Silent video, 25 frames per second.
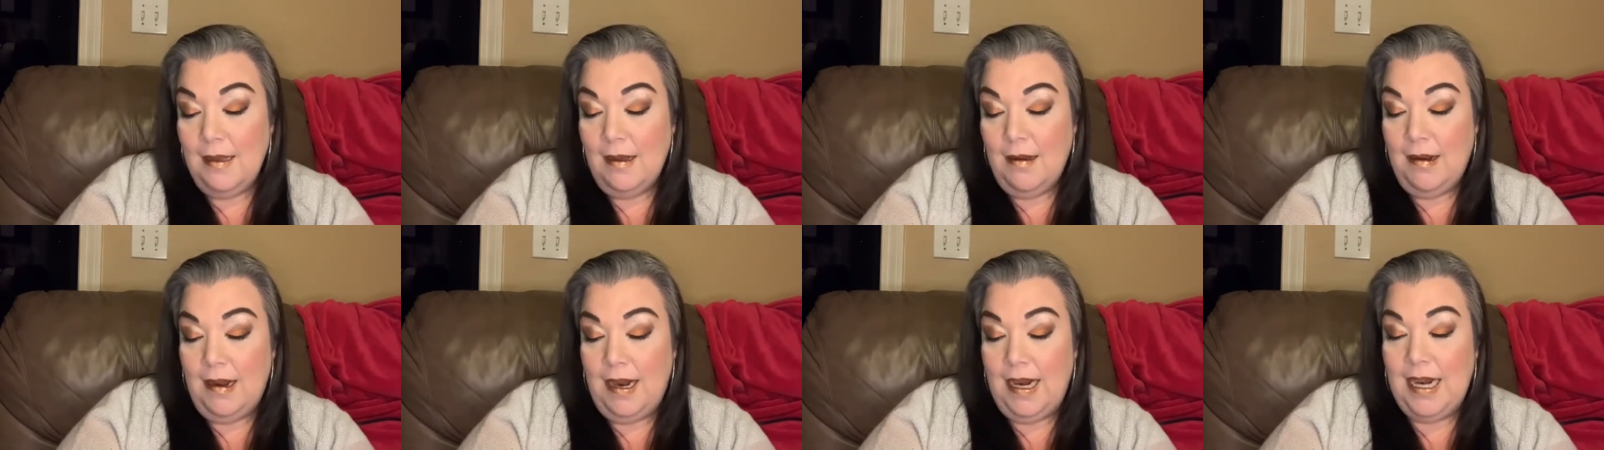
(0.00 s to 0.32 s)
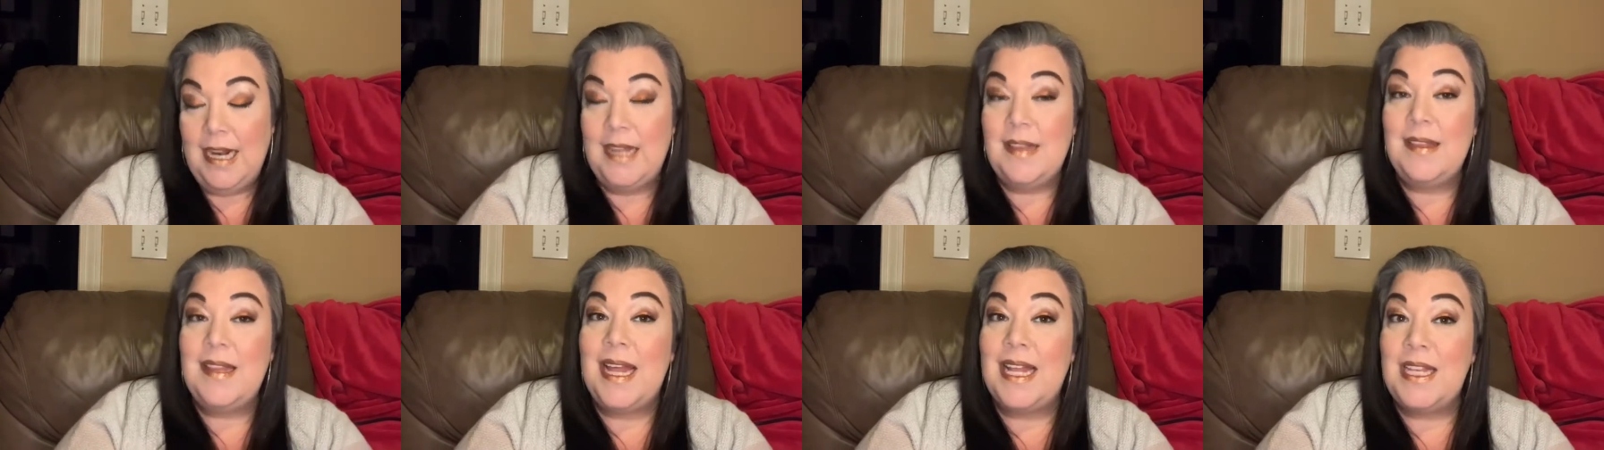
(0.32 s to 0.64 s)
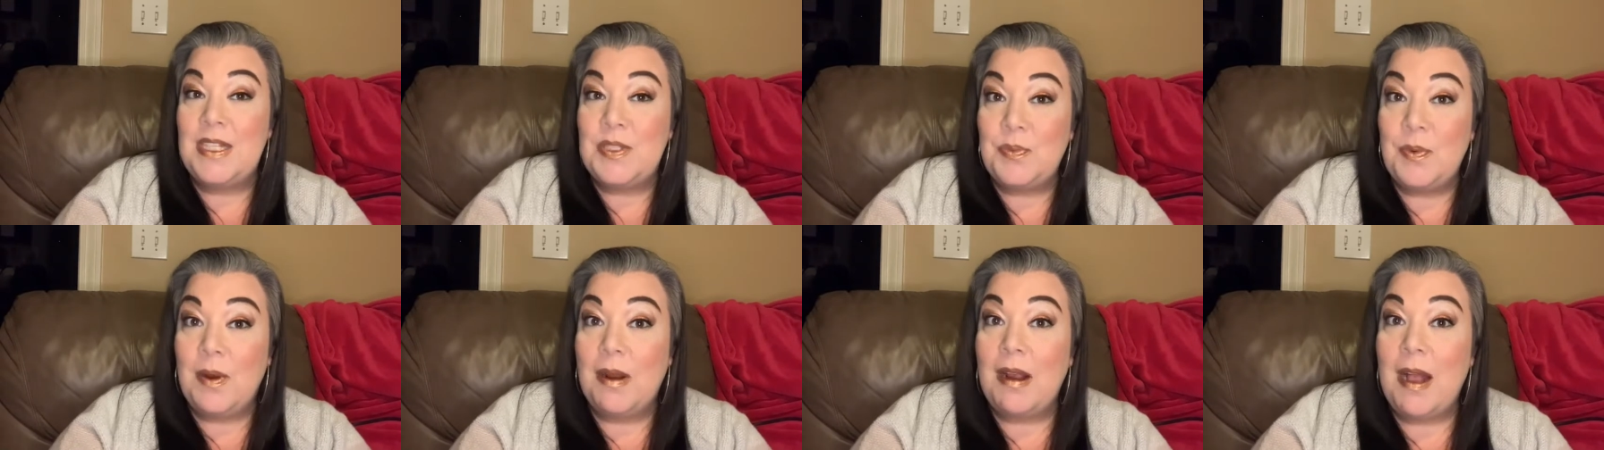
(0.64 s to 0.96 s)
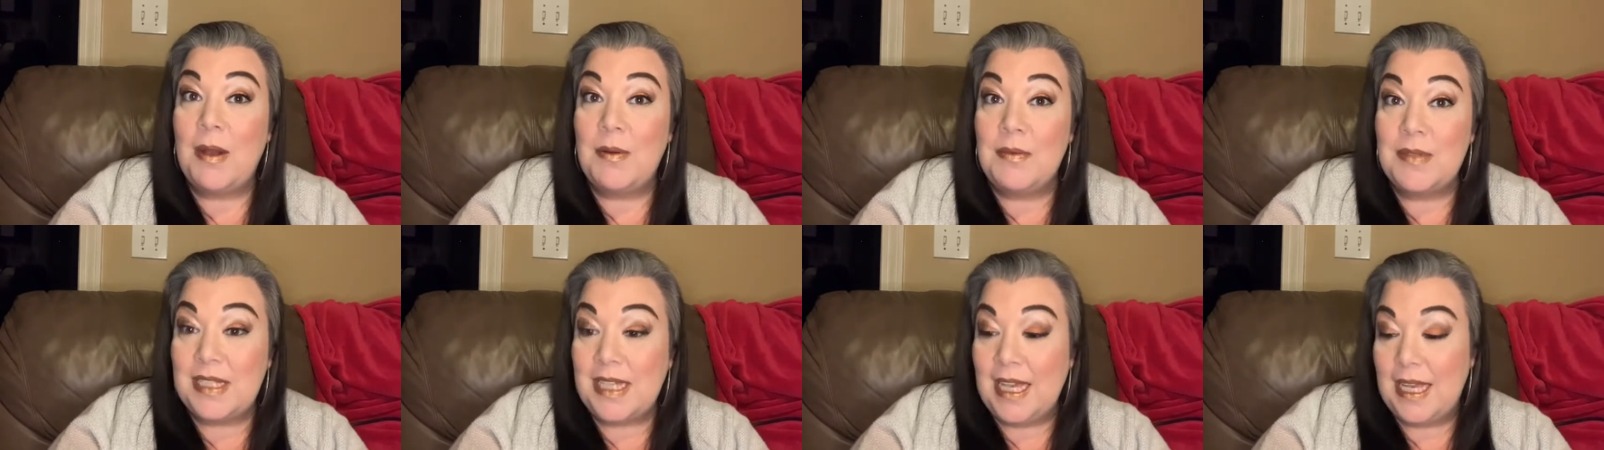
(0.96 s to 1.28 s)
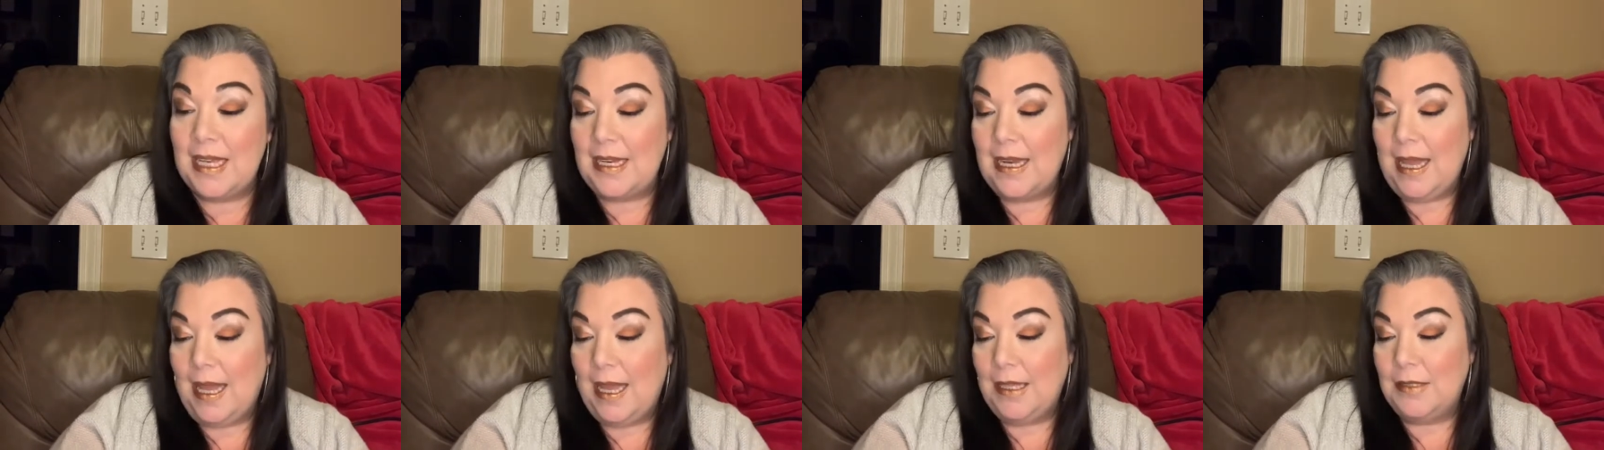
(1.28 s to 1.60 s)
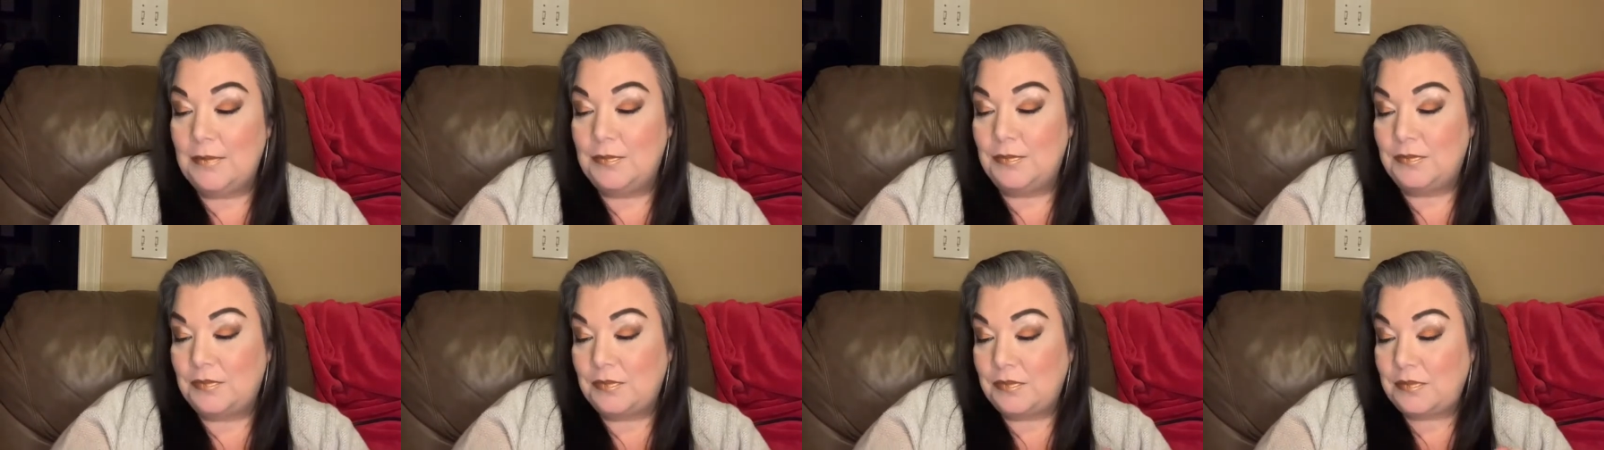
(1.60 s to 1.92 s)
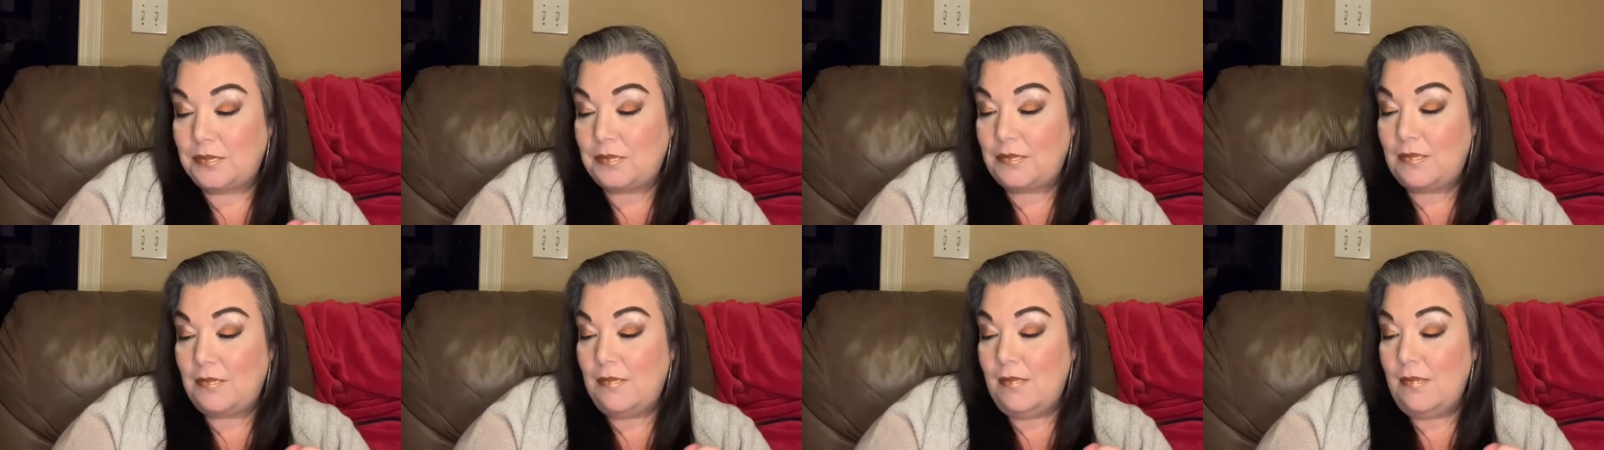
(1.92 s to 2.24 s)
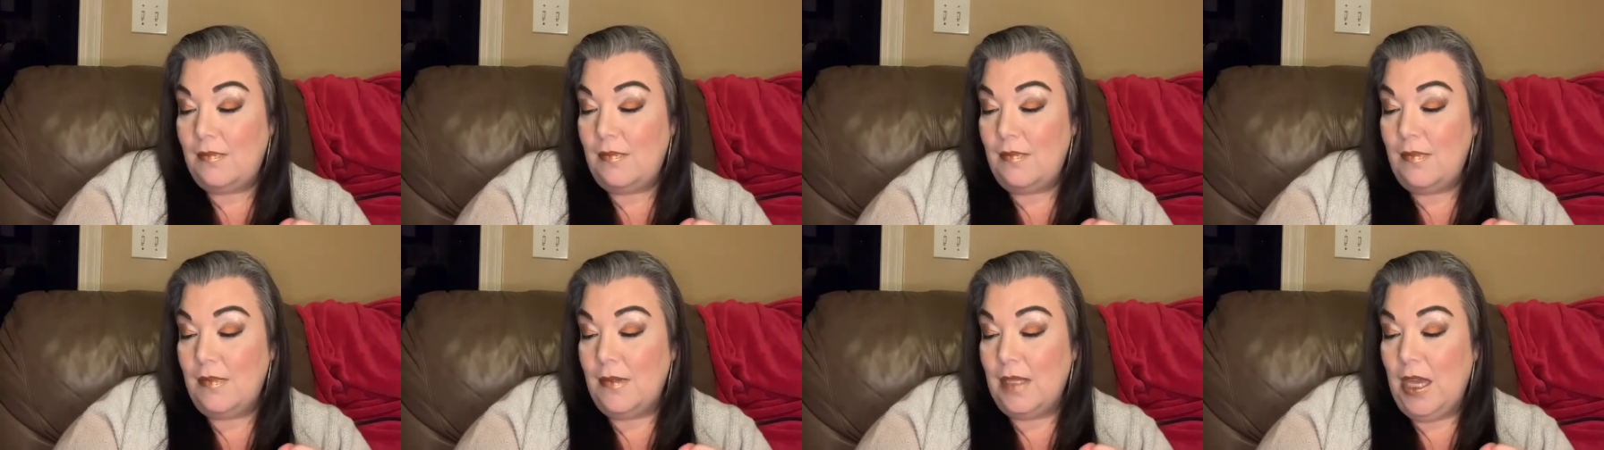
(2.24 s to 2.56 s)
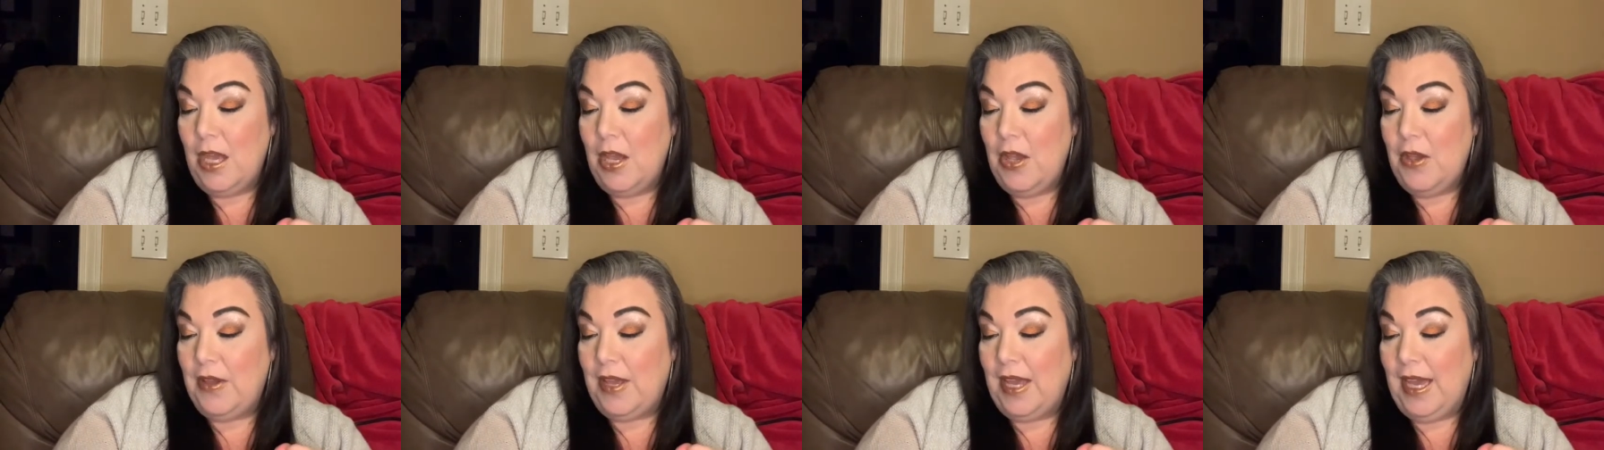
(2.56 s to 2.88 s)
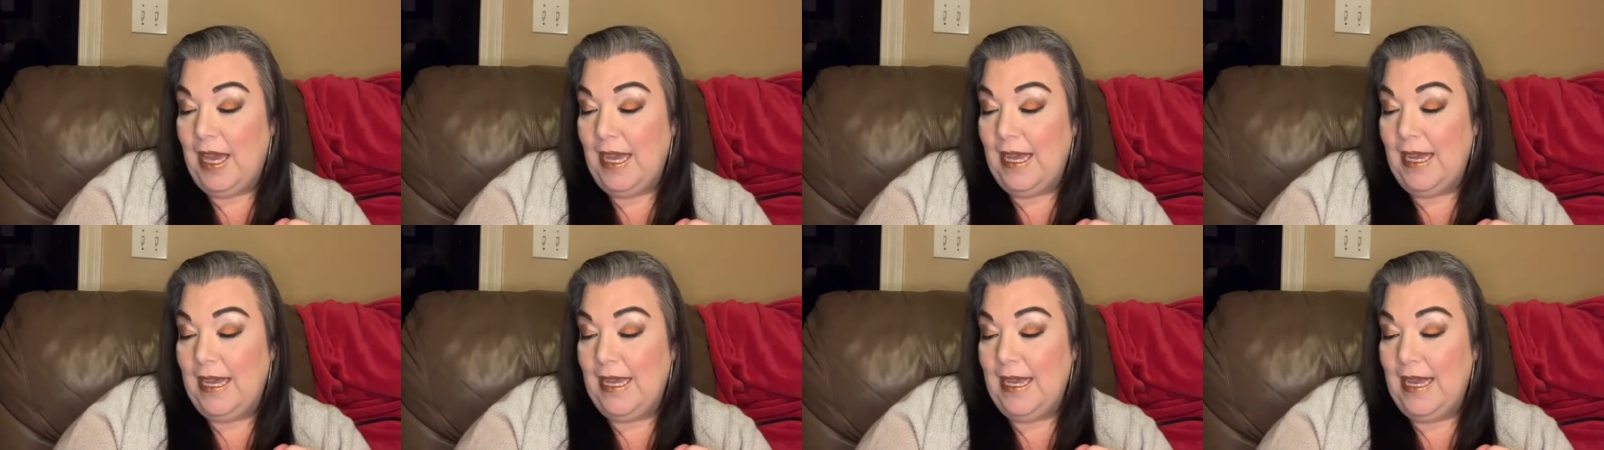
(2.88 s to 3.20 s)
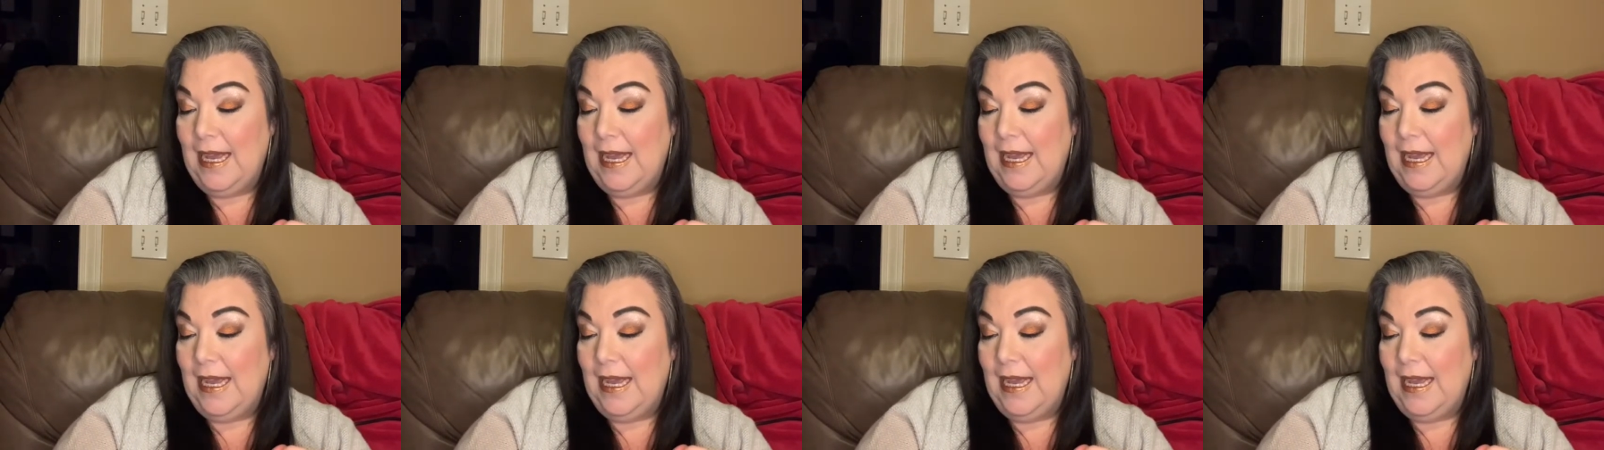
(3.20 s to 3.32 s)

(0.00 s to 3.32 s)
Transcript: All right. And that's where I was getting at. Okay.